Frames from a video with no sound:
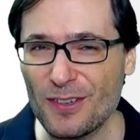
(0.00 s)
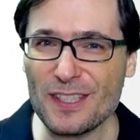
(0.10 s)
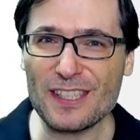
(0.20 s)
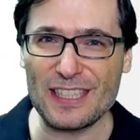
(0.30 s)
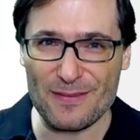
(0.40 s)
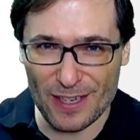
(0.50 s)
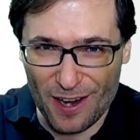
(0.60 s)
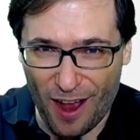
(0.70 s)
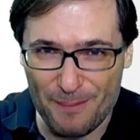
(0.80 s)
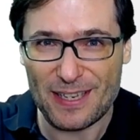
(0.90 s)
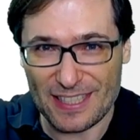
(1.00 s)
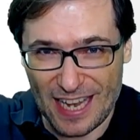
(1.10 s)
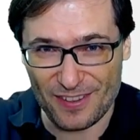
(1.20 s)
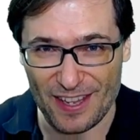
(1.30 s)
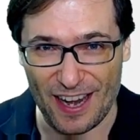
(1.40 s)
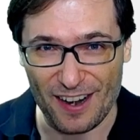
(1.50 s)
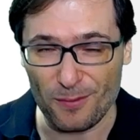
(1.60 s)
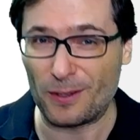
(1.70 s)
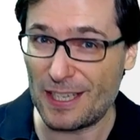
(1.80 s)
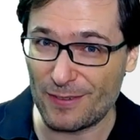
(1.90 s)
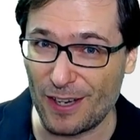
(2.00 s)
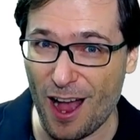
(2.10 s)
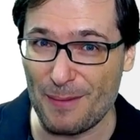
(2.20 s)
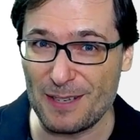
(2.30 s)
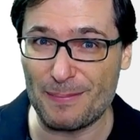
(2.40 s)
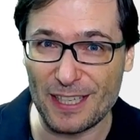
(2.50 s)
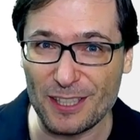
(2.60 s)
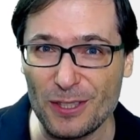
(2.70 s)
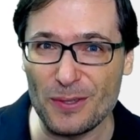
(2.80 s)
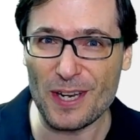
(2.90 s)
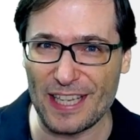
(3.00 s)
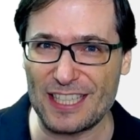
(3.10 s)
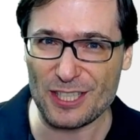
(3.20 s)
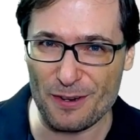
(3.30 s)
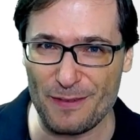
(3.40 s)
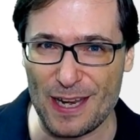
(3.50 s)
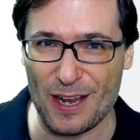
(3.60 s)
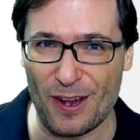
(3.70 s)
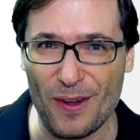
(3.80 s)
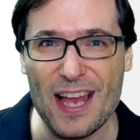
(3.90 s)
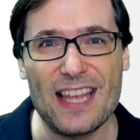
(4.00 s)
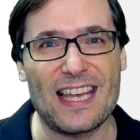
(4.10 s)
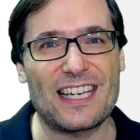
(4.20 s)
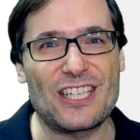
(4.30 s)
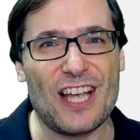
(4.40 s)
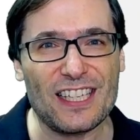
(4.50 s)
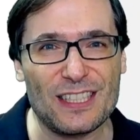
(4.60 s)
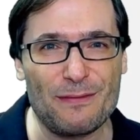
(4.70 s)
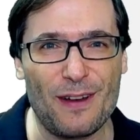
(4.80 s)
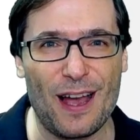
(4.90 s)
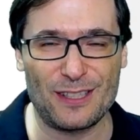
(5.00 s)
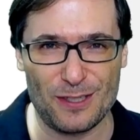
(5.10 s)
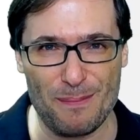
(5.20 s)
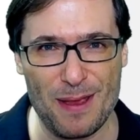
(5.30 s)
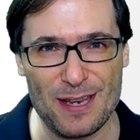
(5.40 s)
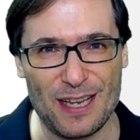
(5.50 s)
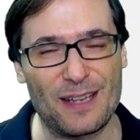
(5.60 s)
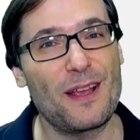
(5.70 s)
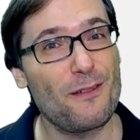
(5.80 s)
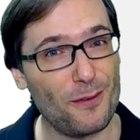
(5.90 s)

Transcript: Don't just leave a comment down there, well leave a comment, but include a link to your video that justifies your opinion.